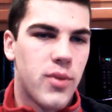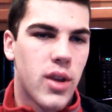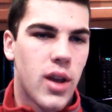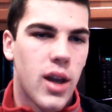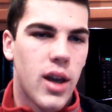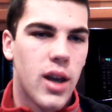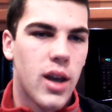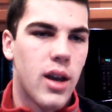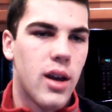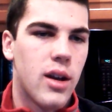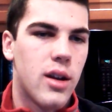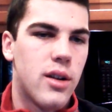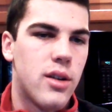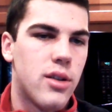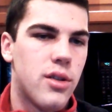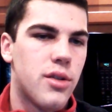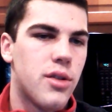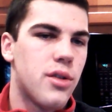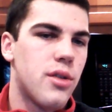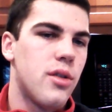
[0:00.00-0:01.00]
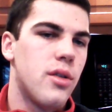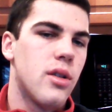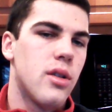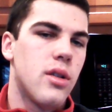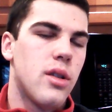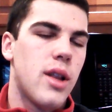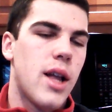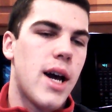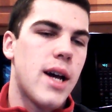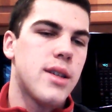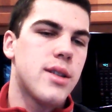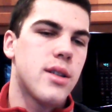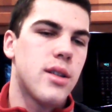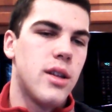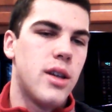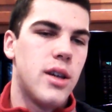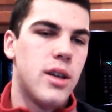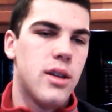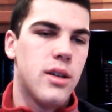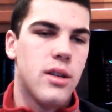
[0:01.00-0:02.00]
And
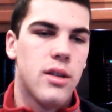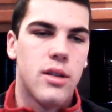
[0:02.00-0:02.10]
lastly,